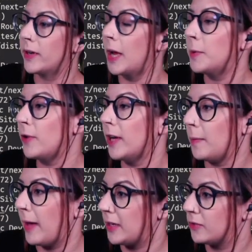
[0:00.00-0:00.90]
would
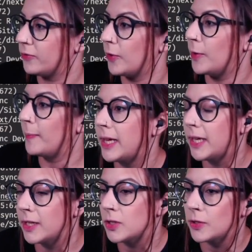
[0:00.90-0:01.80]
recommend for
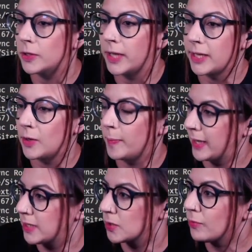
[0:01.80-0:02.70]
making sure that your
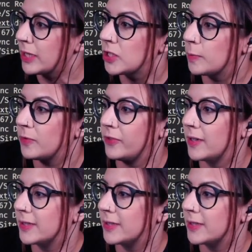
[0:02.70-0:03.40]
page is really super fast.